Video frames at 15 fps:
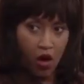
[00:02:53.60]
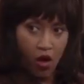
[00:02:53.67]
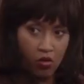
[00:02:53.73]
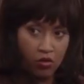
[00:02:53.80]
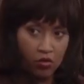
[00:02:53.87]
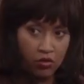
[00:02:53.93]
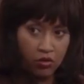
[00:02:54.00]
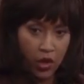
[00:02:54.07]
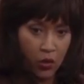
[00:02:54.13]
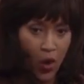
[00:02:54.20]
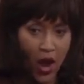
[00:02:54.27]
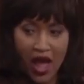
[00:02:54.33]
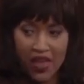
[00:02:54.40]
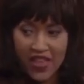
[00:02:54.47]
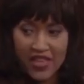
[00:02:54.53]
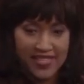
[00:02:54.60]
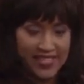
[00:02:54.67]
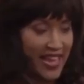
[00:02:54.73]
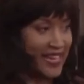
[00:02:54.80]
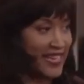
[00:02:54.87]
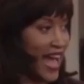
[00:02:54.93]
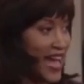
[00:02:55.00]
then why are there study
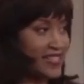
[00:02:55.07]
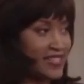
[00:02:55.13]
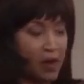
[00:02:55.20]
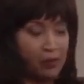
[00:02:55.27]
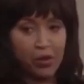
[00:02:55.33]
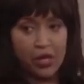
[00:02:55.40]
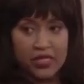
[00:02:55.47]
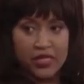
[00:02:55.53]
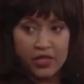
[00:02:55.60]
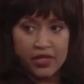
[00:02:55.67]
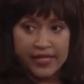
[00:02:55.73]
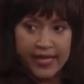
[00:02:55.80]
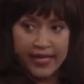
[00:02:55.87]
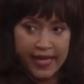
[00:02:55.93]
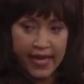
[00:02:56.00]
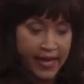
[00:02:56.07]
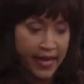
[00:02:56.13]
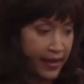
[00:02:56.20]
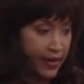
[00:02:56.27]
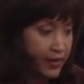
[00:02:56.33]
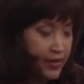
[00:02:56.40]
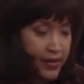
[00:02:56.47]
guides in their book still sitting in here?
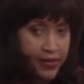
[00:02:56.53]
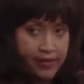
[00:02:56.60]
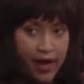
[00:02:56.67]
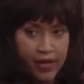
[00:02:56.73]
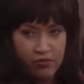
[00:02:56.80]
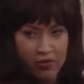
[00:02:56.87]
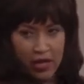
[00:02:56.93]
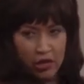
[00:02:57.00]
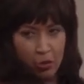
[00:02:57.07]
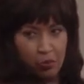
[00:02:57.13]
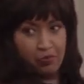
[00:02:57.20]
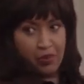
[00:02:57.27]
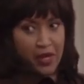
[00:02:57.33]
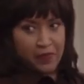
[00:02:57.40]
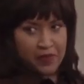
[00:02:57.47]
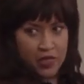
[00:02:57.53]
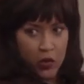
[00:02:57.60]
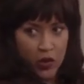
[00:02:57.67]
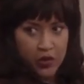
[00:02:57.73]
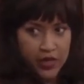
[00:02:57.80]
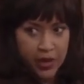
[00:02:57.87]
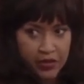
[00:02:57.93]
I knew that little pipsqueak was up to
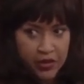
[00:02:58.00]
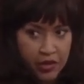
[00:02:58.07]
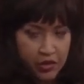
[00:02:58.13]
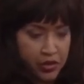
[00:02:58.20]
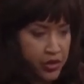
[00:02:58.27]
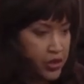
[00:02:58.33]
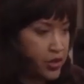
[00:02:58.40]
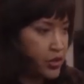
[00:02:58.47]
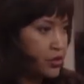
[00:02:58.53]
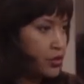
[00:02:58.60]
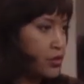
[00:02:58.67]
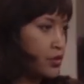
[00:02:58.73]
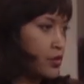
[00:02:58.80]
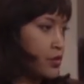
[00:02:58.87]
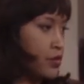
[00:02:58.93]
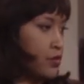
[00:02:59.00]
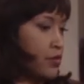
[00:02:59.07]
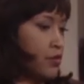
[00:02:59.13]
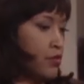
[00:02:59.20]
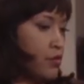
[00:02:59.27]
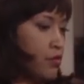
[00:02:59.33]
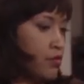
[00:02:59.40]
no good.
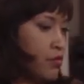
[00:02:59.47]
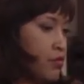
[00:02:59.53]
I can